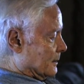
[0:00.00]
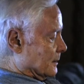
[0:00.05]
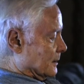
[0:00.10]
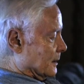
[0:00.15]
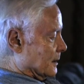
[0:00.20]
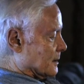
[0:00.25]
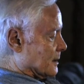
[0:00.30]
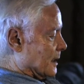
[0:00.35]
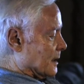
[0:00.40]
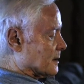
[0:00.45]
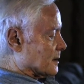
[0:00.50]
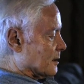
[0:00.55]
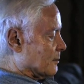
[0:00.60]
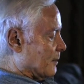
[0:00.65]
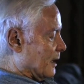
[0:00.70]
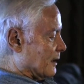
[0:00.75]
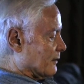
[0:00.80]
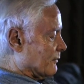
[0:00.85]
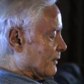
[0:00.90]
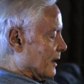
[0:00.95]
He says, and
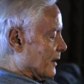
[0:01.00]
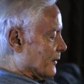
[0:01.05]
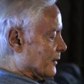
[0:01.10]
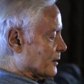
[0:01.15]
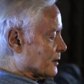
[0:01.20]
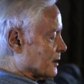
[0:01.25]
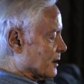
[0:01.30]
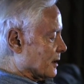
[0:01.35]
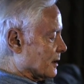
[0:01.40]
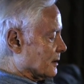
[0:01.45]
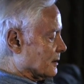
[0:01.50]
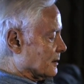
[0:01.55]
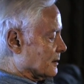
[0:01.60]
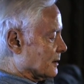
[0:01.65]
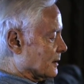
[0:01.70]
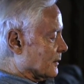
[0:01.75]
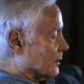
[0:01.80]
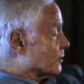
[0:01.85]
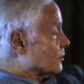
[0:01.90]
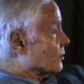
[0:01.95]
my father turned
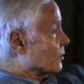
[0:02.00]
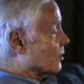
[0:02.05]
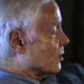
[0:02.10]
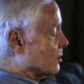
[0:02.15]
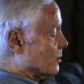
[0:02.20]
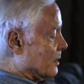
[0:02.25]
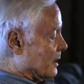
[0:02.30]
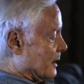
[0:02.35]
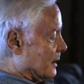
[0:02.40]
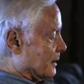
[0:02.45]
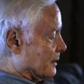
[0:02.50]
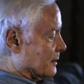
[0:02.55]
in the doorway